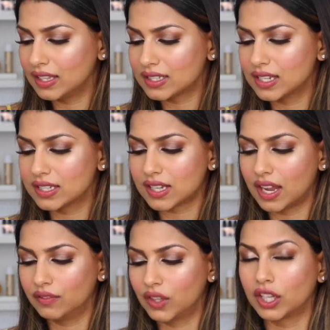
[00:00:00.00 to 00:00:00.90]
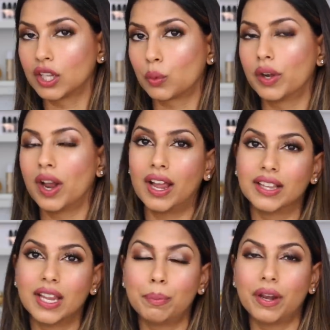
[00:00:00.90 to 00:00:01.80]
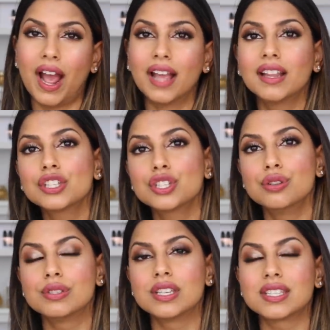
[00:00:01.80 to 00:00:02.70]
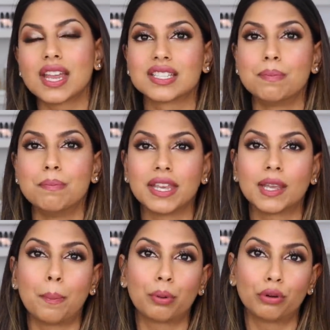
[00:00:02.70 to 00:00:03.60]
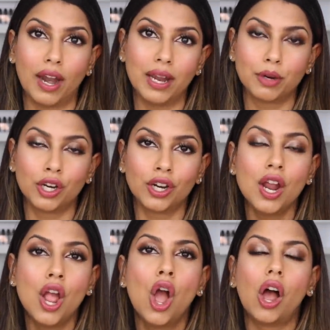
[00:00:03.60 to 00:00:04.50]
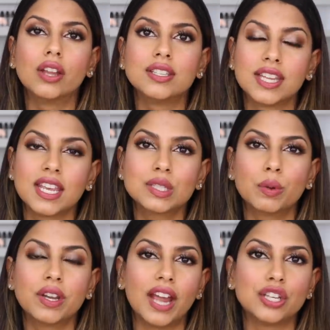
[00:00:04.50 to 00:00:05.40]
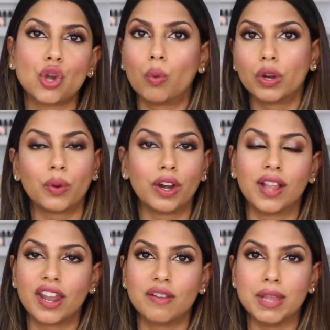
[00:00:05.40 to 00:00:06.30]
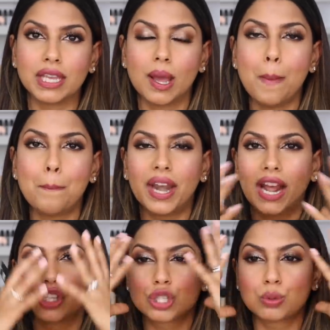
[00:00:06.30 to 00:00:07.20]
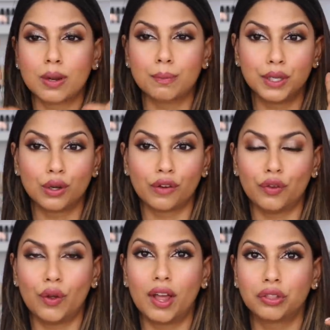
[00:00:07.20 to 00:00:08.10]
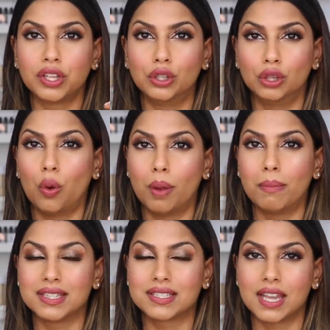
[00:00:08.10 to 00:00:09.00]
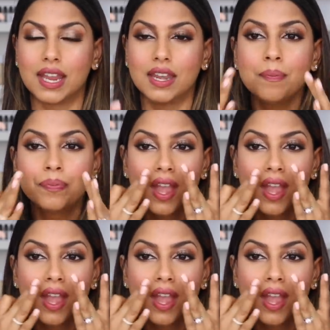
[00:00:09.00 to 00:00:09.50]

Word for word: this is kind of like a liquid highlight, but I like to use this as a makeup primer on days when I don't want to wear a lot of makeup, but I just want a beautiful, healthy glow on my skin.